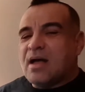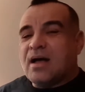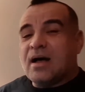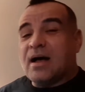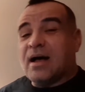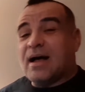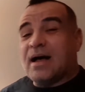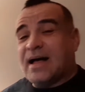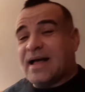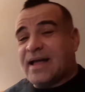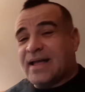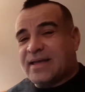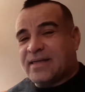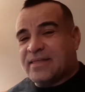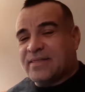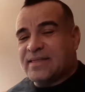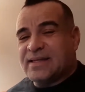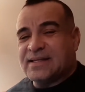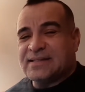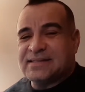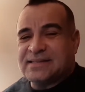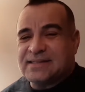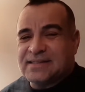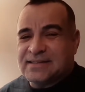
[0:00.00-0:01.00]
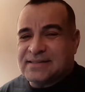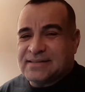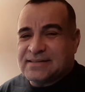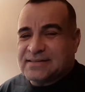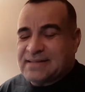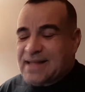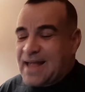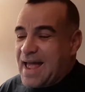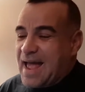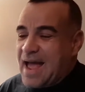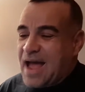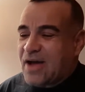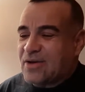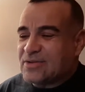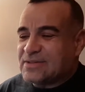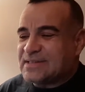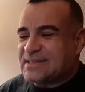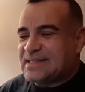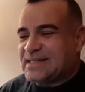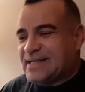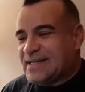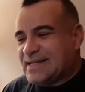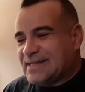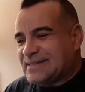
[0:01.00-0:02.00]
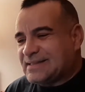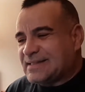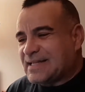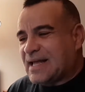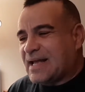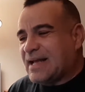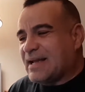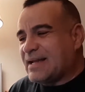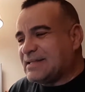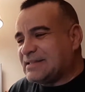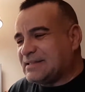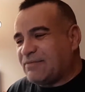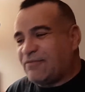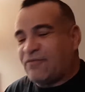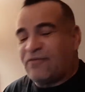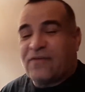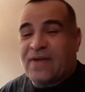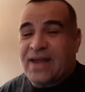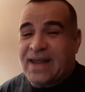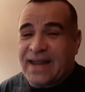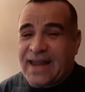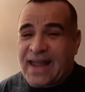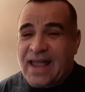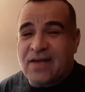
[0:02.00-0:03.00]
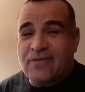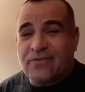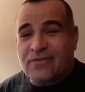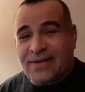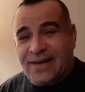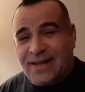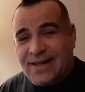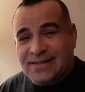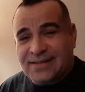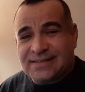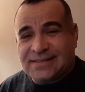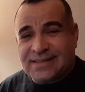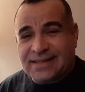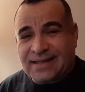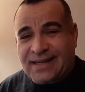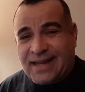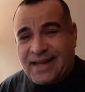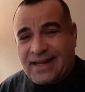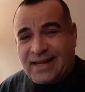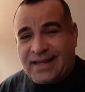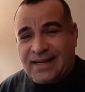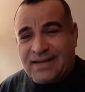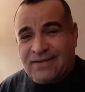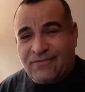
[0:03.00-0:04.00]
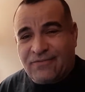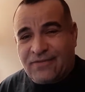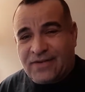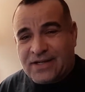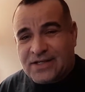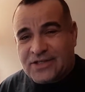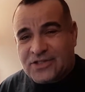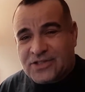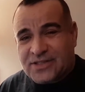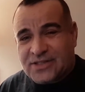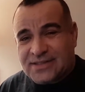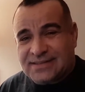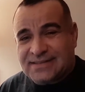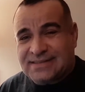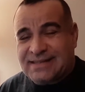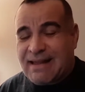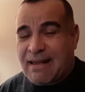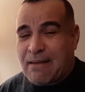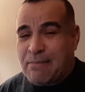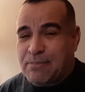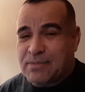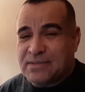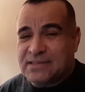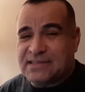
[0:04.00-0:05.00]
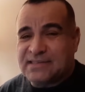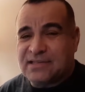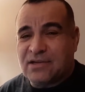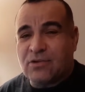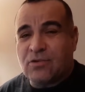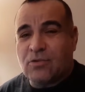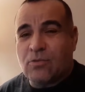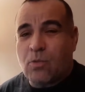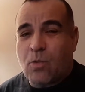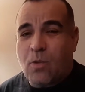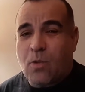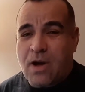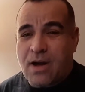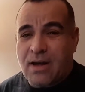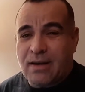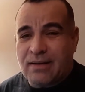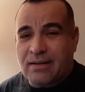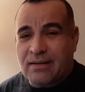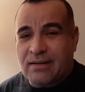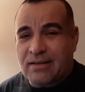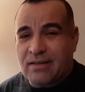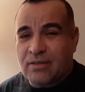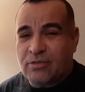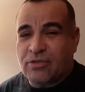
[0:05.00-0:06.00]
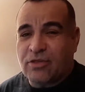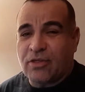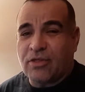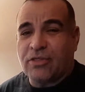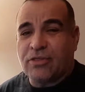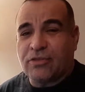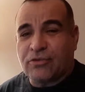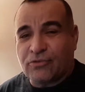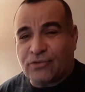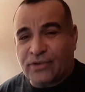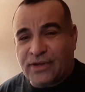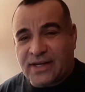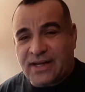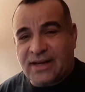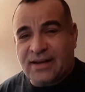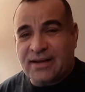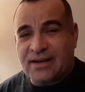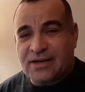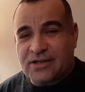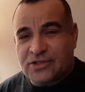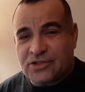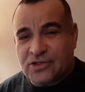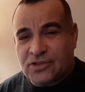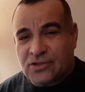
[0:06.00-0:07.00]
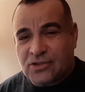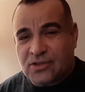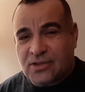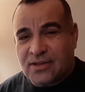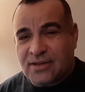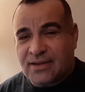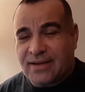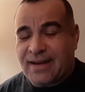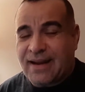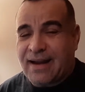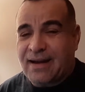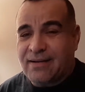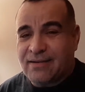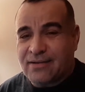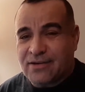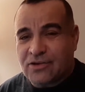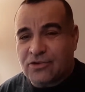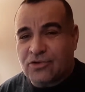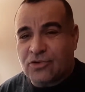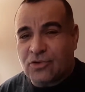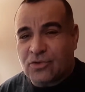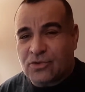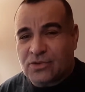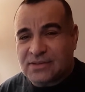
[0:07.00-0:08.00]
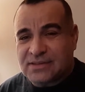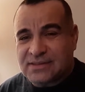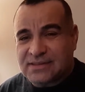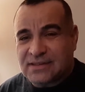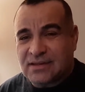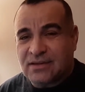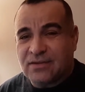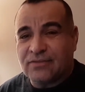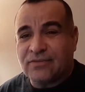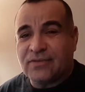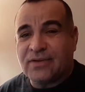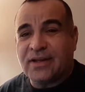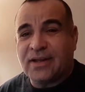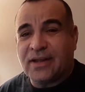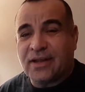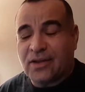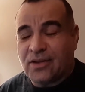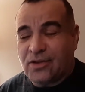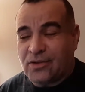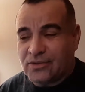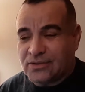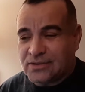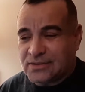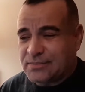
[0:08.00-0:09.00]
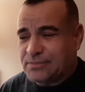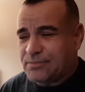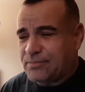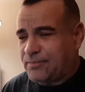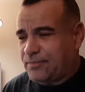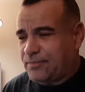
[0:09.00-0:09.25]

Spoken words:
Hi, this is How CSI's Fake Evidence to Get Convictions, Episode 1, The Three Initial Guarantors of Guilt.